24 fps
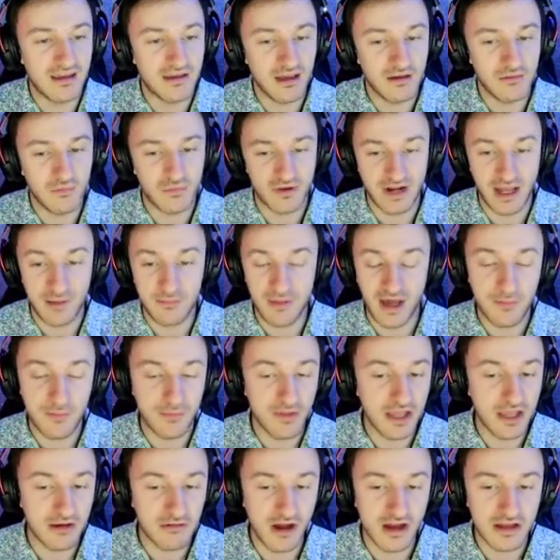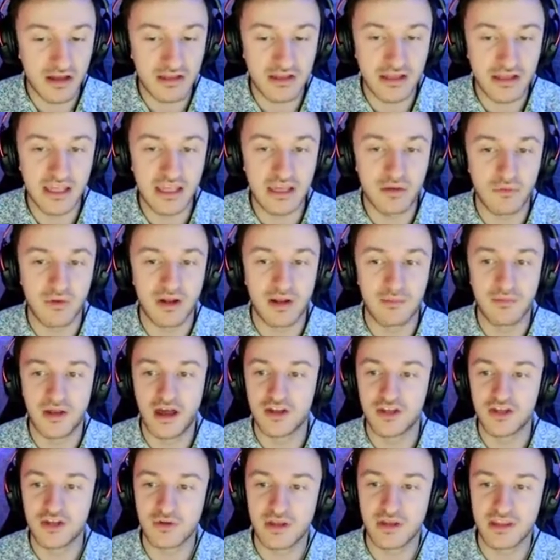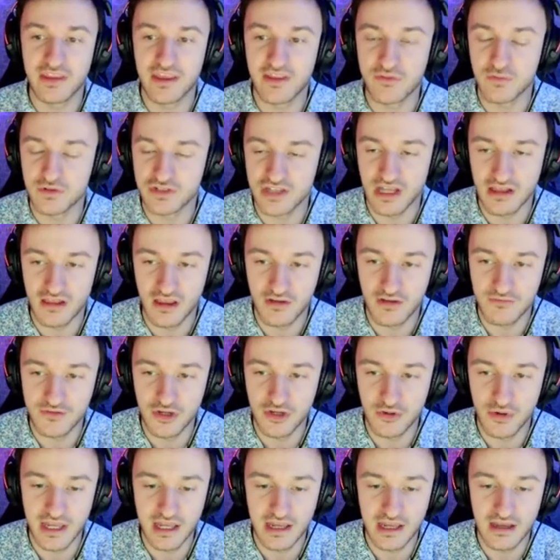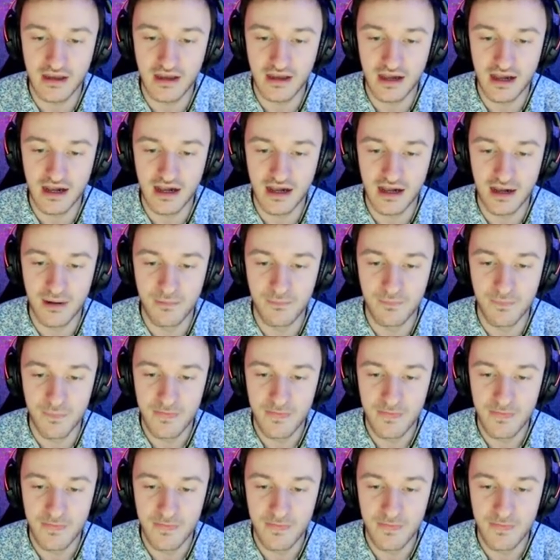when I'm not playing Rocket League, when I'm not doing this, which I love doing, I